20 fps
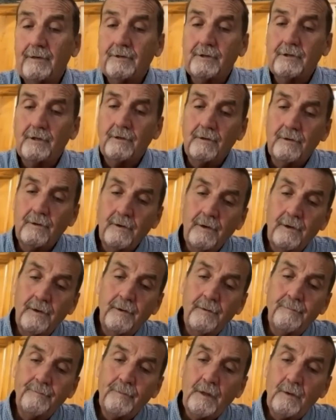So
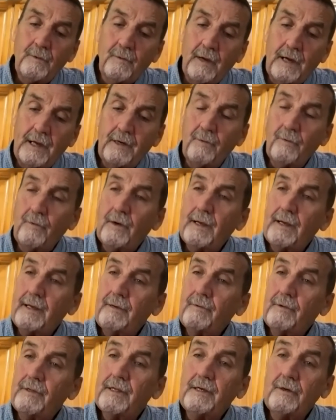right away,
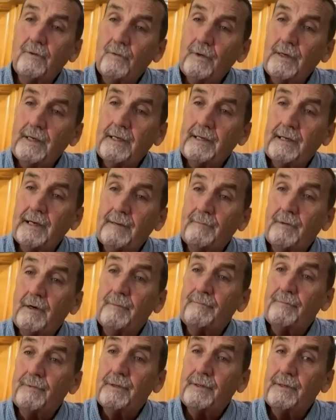within a week, I'm
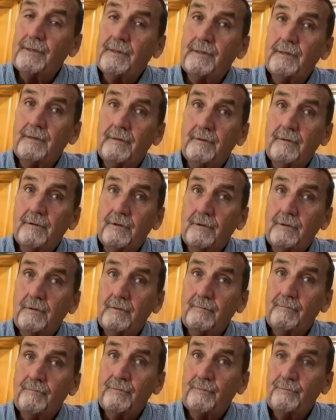up in
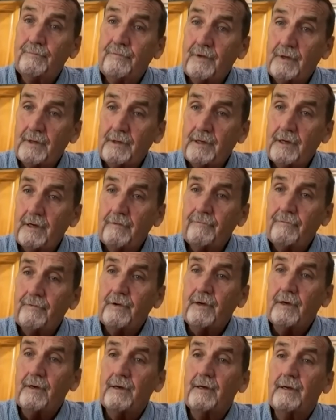
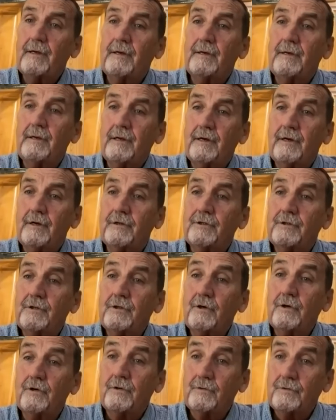Philadelphia, and there's
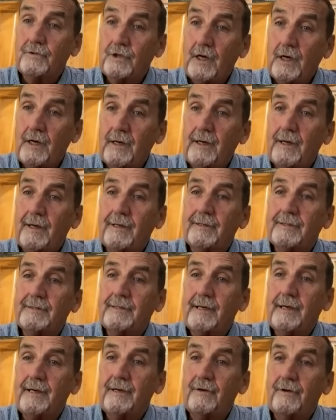Colonel John
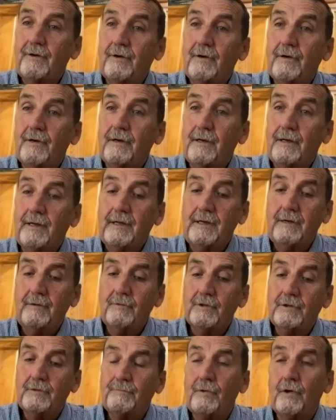Alexander. He
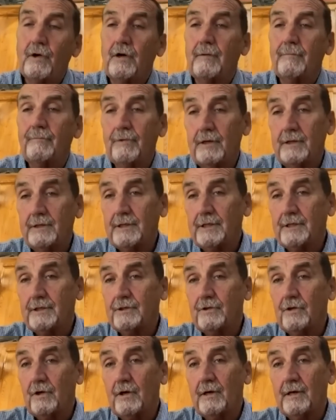was part of Project
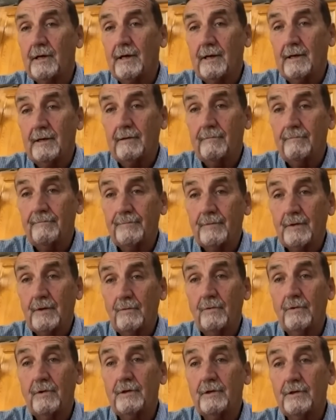Stargate,
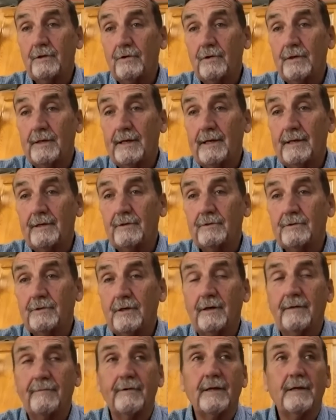one of the creators
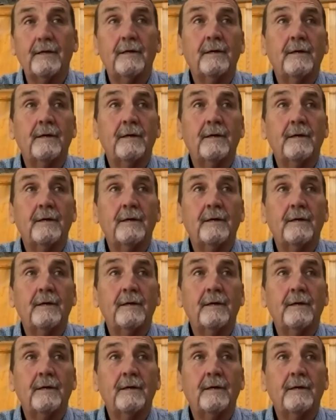of it.